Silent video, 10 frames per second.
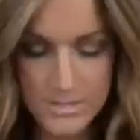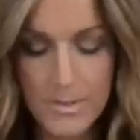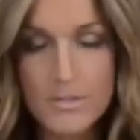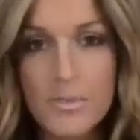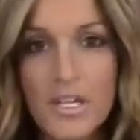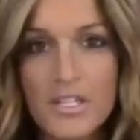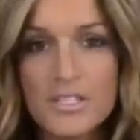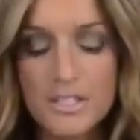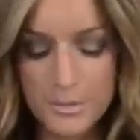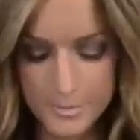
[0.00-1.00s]
smells pretty
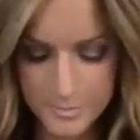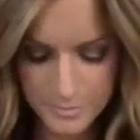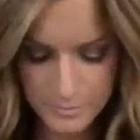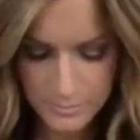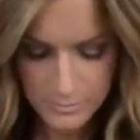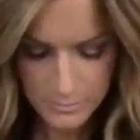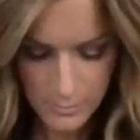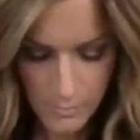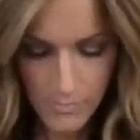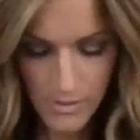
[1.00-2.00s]
good too.
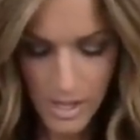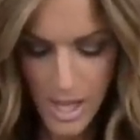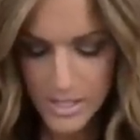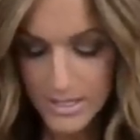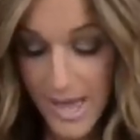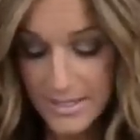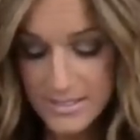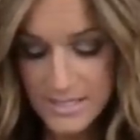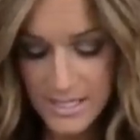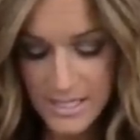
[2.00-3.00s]

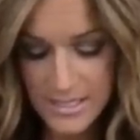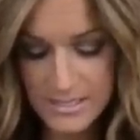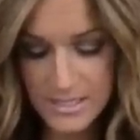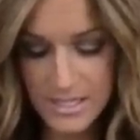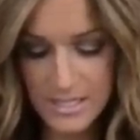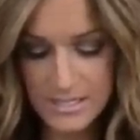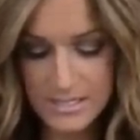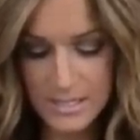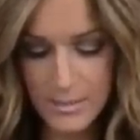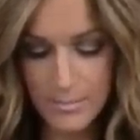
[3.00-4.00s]
Next is
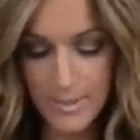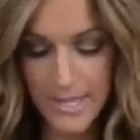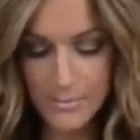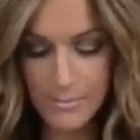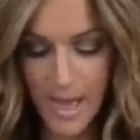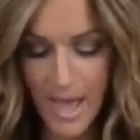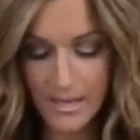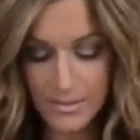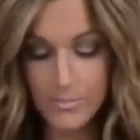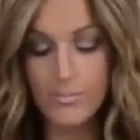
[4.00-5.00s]
this Meet
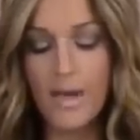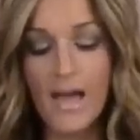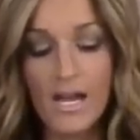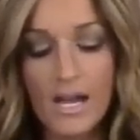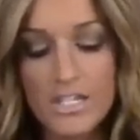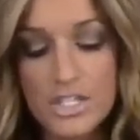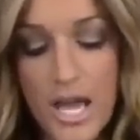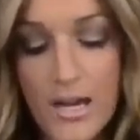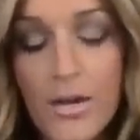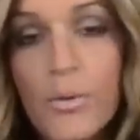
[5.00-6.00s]
Matte Matte
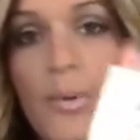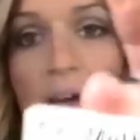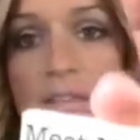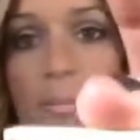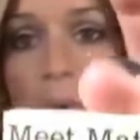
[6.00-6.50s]
Eyeshadow by The